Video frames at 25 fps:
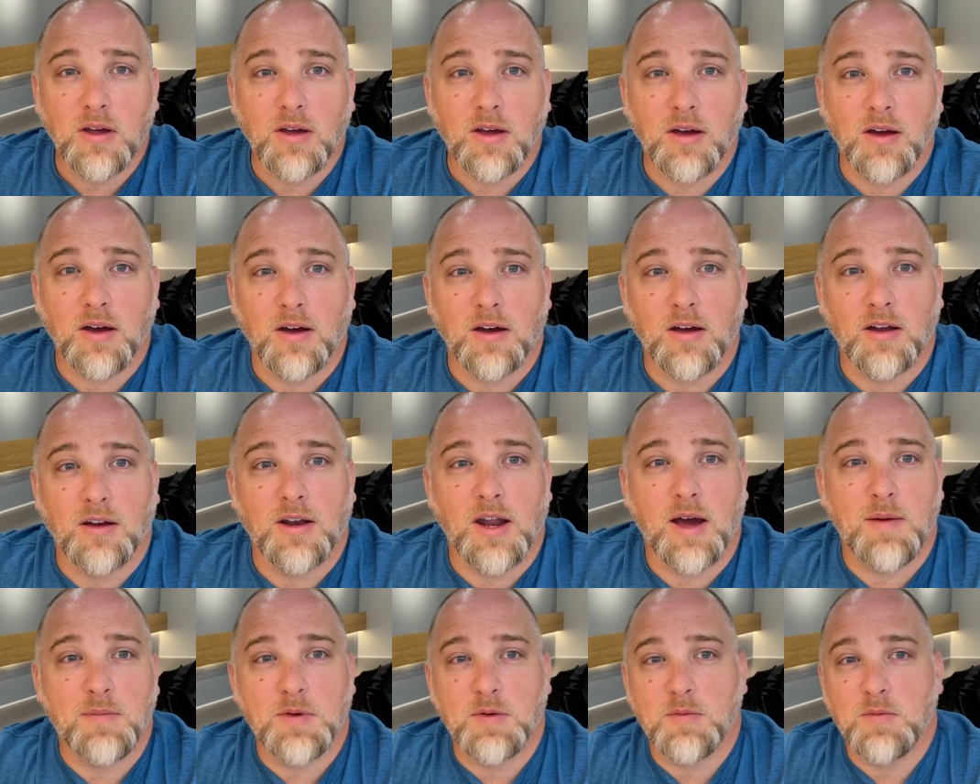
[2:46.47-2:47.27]

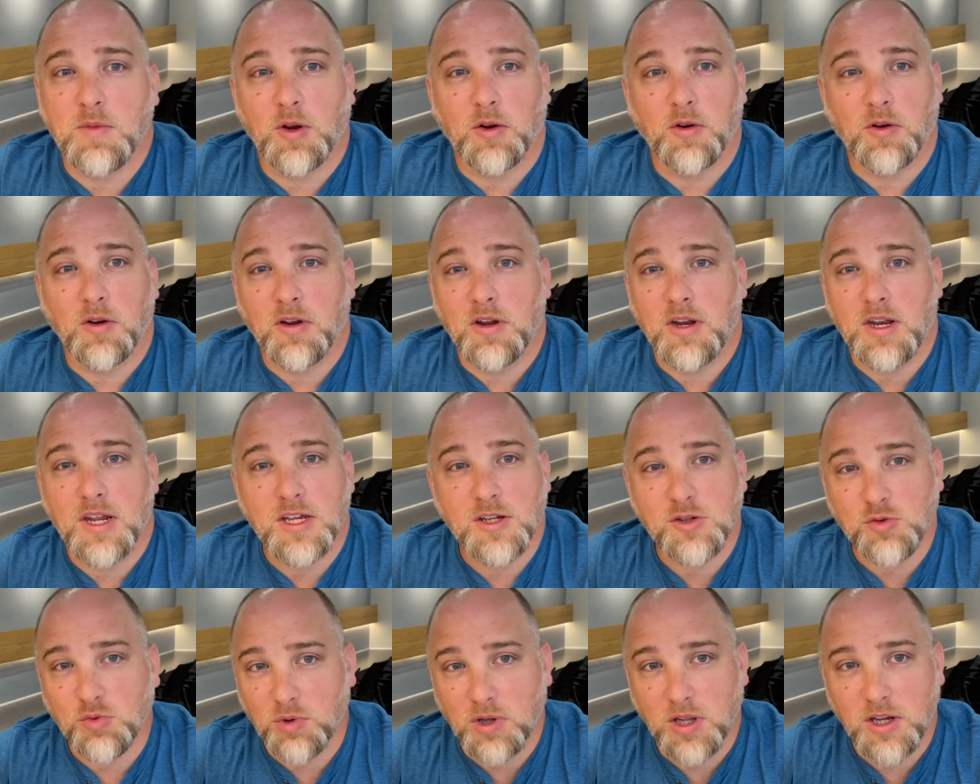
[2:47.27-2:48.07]
not be mirroring
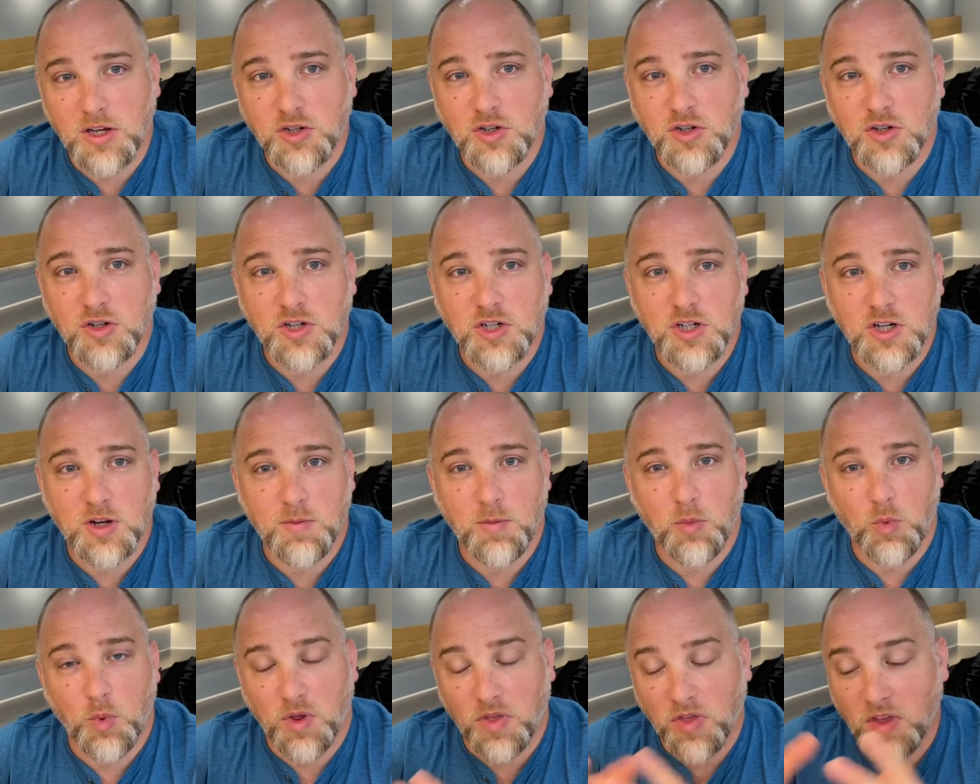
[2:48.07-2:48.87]
his
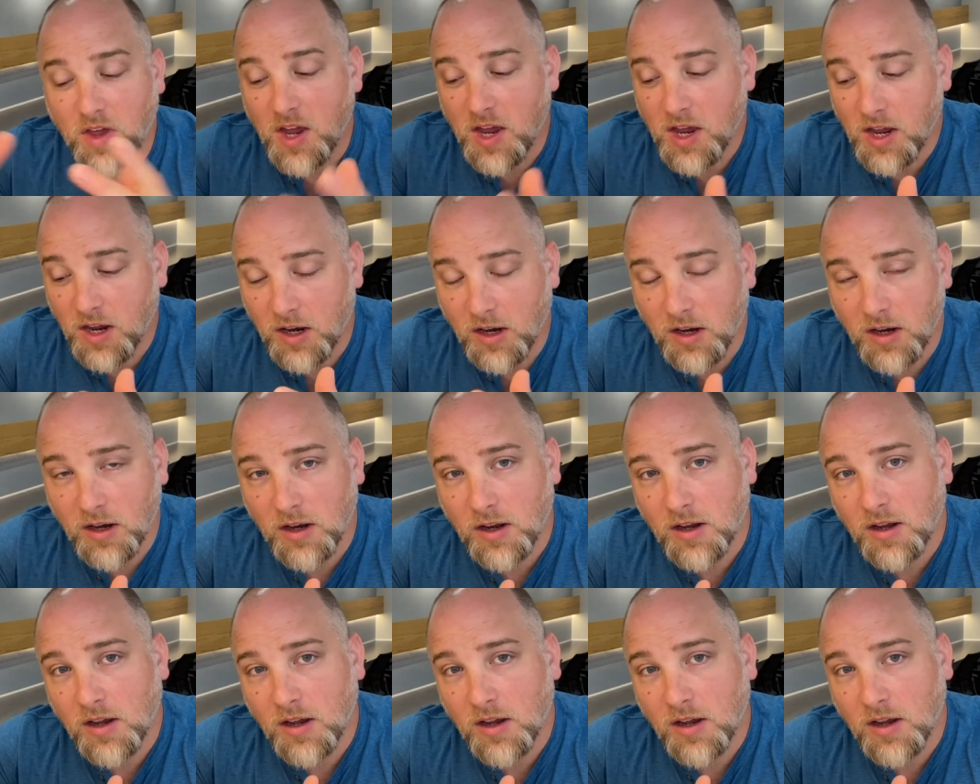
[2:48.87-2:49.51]
relationship within